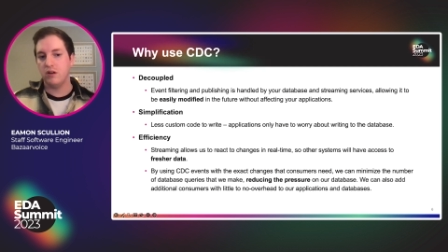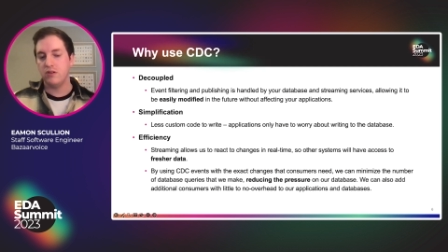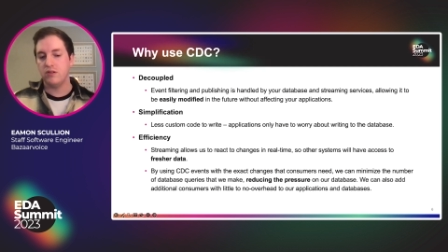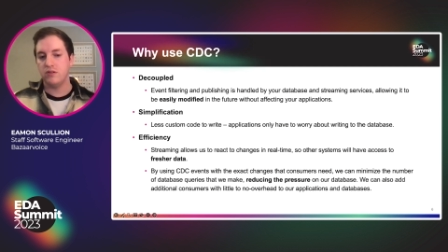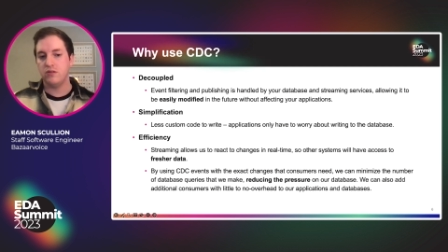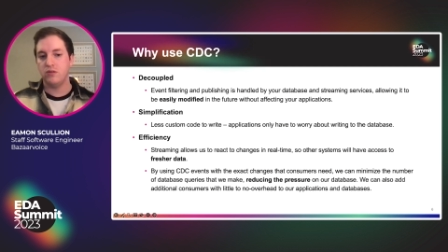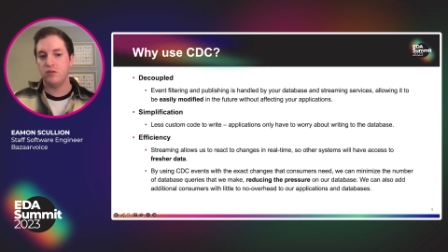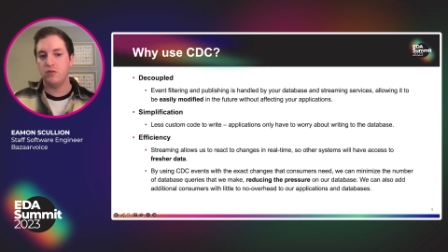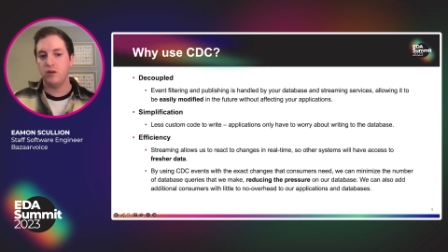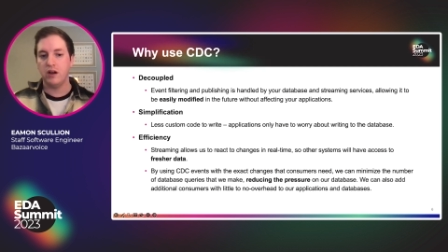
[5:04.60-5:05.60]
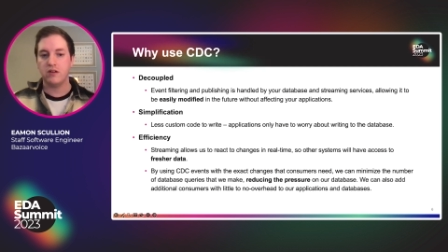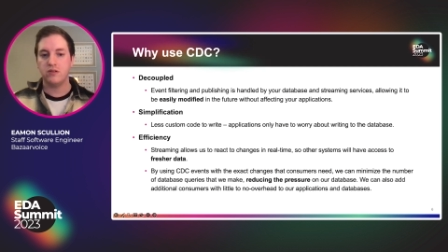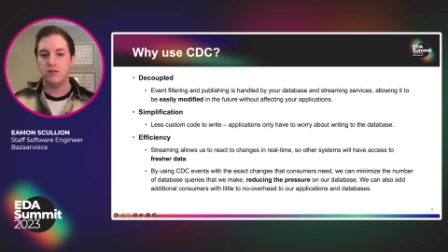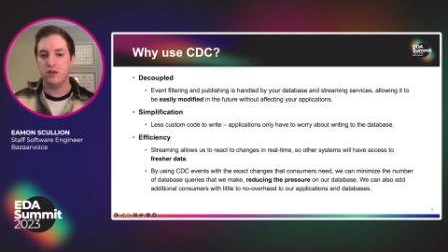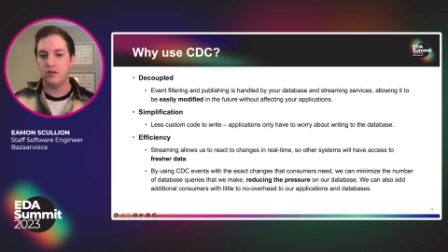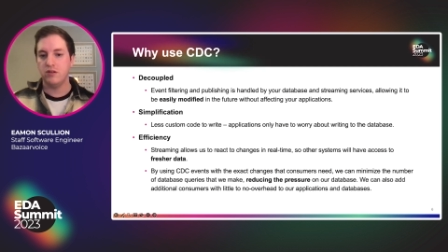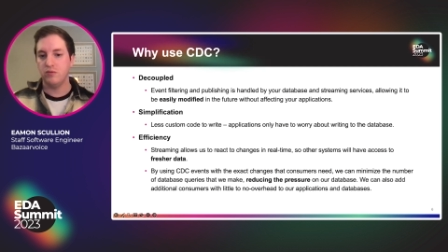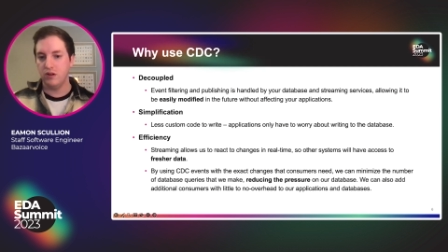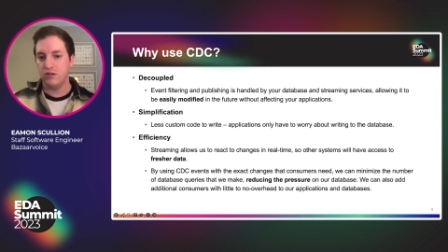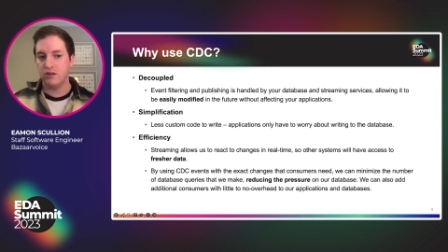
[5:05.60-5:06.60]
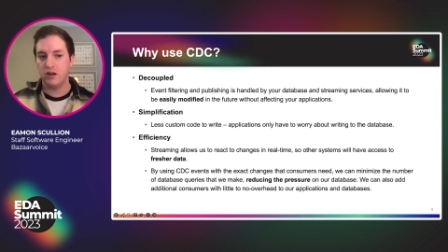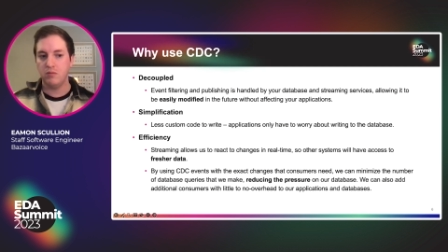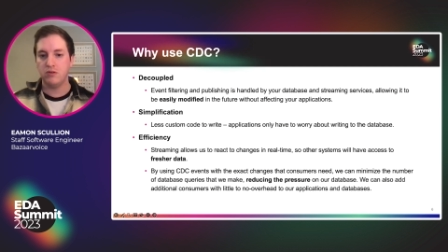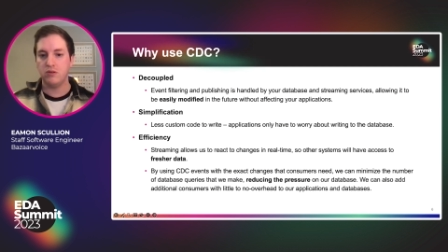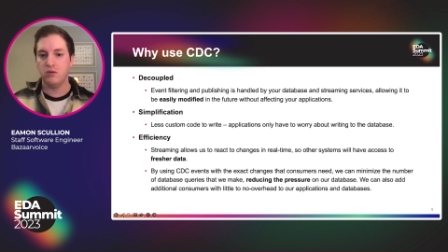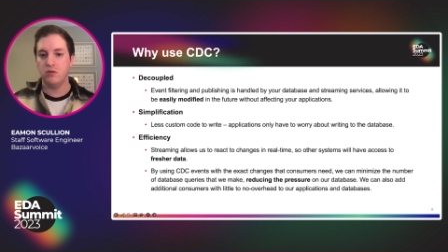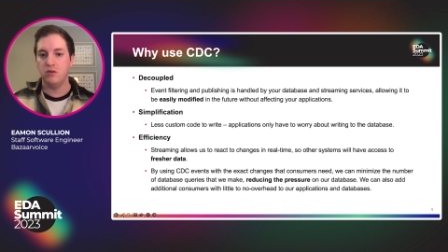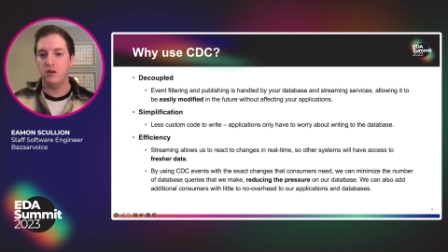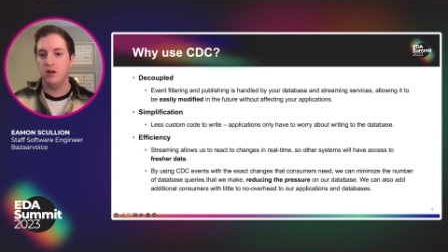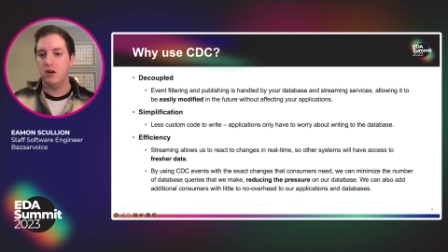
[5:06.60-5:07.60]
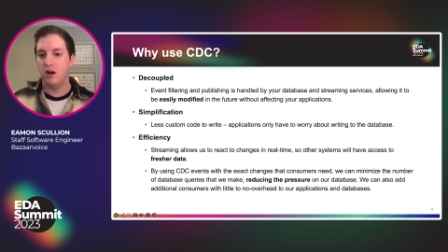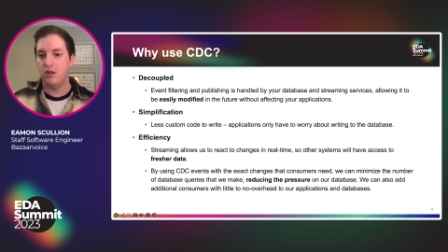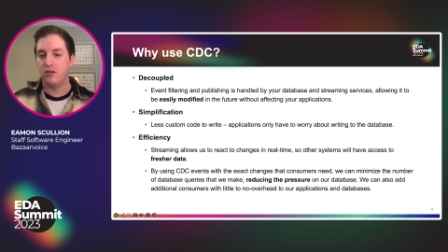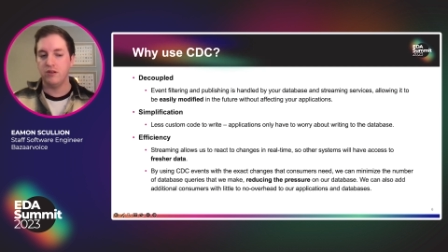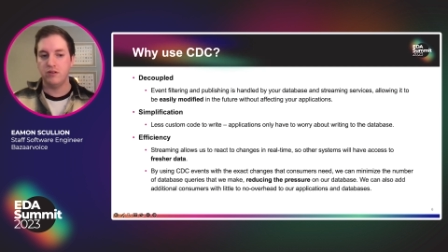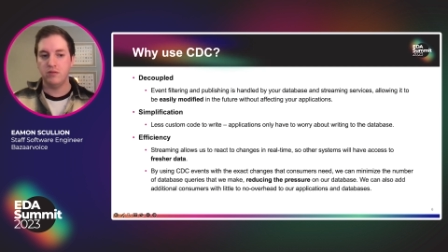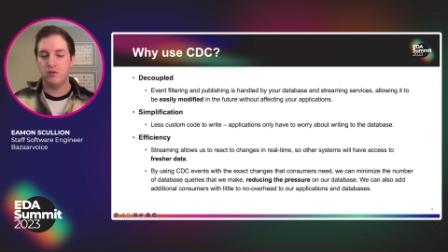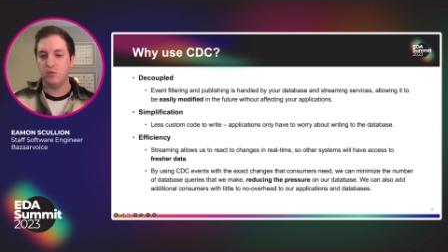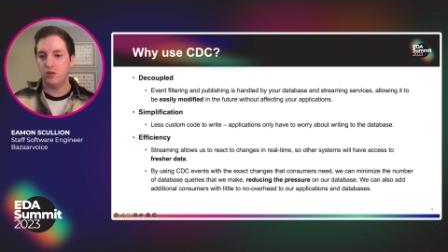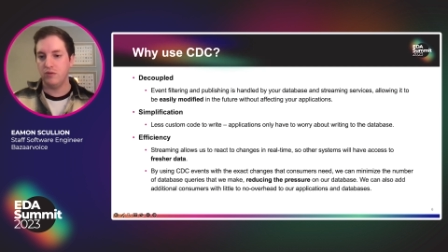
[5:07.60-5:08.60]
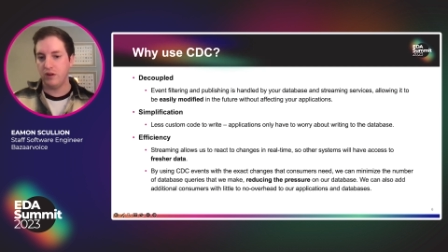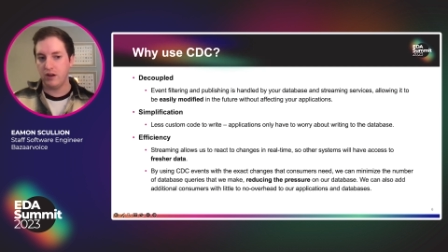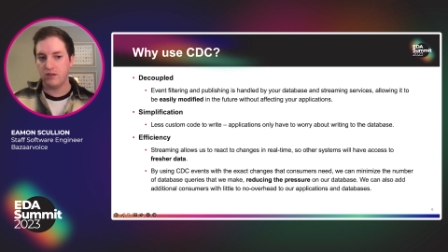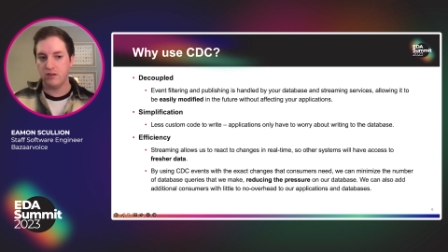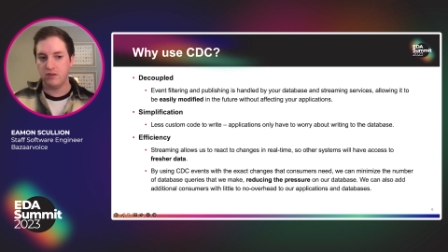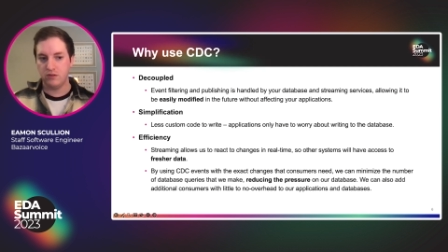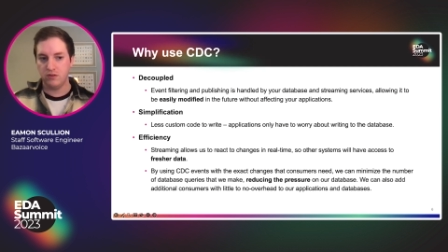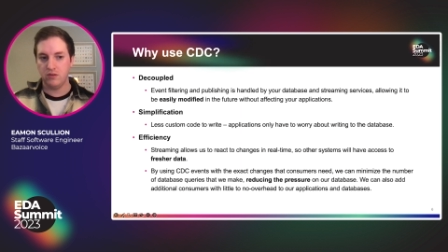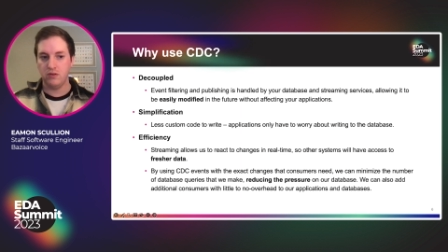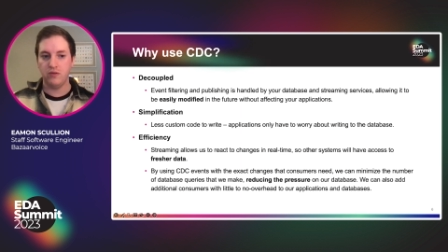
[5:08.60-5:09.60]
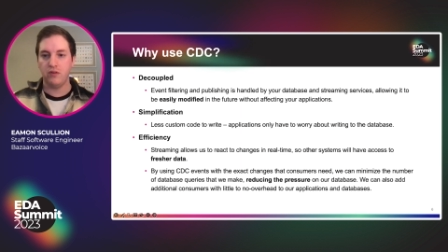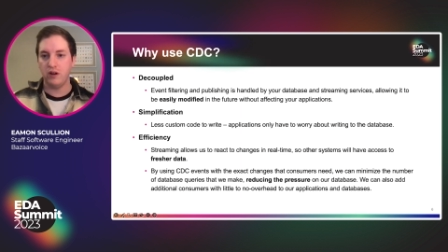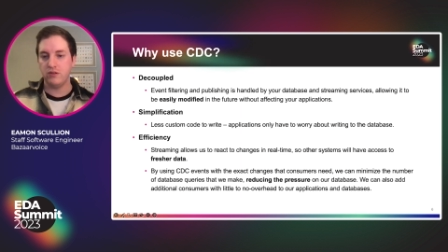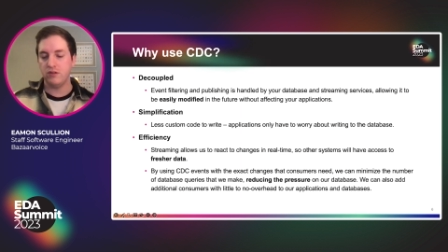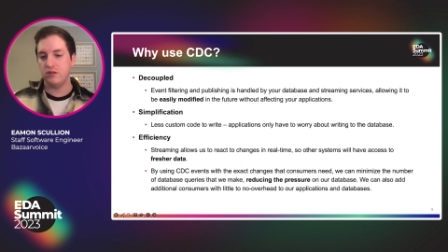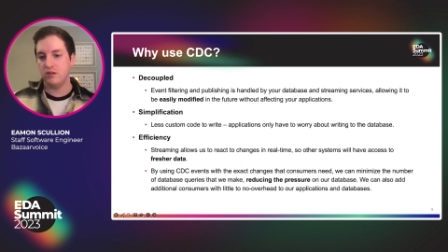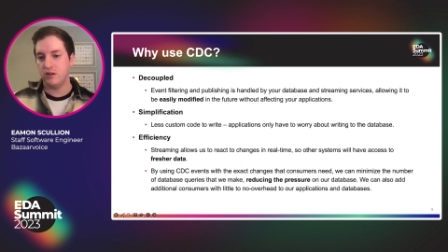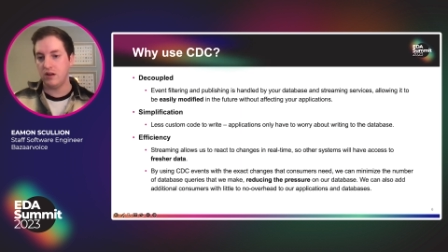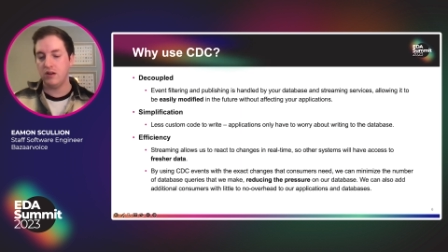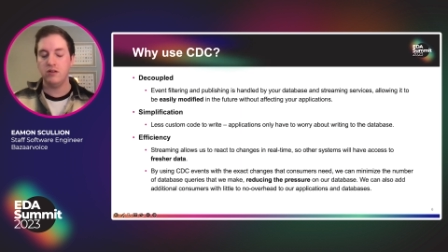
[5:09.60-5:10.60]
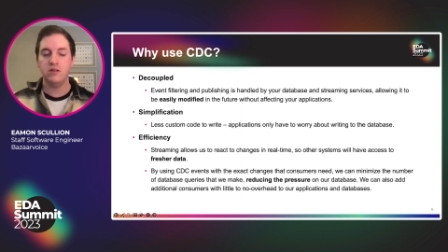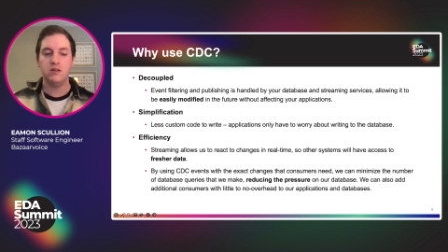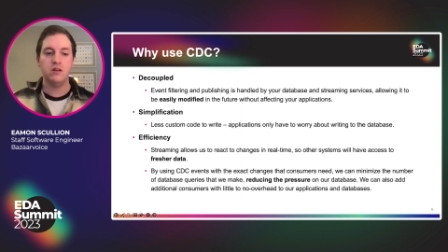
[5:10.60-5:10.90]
allows us to react to changes in real time, so other systems will have access to fresher data.